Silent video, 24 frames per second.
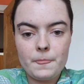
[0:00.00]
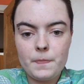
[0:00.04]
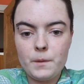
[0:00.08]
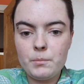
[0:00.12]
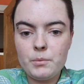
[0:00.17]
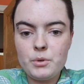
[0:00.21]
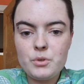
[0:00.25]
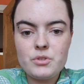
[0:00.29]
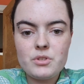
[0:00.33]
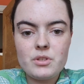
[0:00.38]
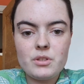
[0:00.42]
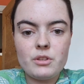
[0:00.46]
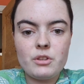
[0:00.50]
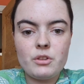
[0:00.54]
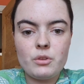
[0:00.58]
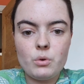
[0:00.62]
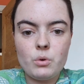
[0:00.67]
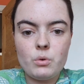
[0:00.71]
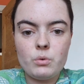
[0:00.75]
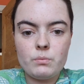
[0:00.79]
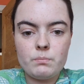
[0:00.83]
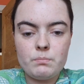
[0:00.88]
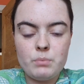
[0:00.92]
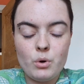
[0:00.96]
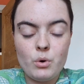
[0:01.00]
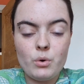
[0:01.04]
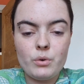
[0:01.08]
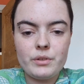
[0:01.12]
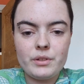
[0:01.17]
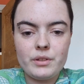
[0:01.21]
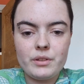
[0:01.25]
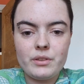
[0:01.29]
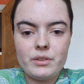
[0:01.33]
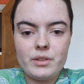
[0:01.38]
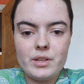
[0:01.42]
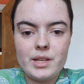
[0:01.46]
The most
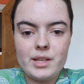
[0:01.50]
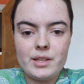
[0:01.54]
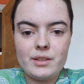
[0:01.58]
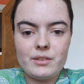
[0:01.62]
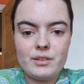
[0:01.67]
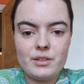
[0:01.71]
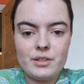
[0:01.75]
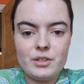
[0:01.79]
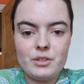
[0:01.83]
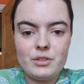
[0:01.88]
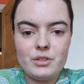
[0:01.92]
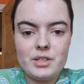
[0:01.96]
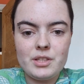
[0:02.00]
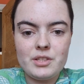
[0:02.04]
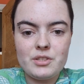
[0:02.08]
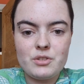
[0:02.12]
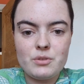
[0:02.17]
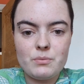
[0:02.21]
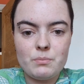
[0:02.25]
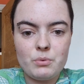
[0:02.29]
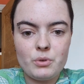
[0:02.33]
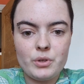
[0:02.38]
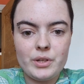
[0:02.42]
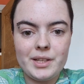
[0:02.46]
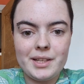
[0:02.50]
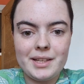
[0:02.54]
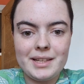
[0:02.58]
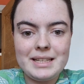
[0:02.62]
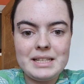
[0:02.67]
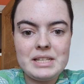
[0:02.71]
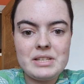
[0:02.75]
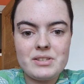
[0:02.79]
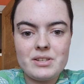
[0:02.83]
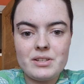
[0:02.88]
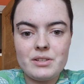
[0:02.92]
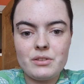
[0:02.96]
important thing that you need to bring
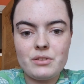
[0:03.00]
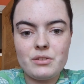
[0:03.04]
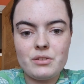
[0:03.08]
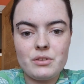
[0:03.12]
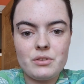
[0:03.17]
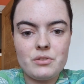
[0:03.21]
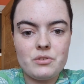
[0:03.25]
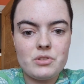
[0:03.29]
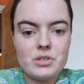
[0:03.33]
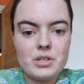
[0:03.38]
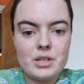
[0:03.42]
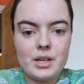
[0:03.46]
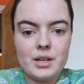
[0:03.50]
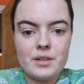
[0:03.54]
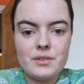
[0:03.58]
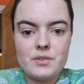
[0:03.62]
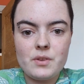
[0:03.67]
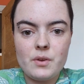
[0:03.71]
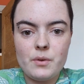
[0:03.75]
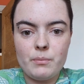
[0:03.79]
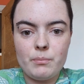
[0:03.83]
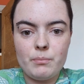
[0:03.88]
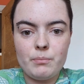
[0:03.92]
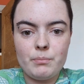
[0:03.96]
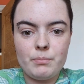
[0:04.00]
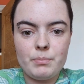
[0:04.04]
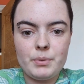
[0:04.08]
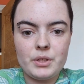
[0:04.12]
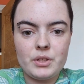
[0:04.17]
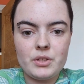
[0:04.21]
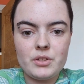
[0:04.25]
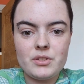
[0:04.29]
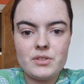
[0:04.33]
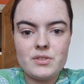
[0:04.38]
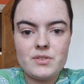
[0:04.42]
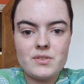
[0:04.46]
is enthusiasm,
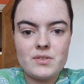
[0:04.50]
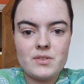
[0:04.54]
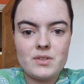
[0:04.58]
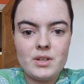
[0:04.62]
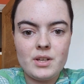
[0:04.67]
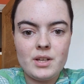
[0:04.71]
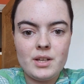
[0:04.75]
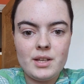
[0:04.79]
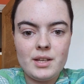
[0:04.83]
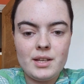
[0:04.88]
because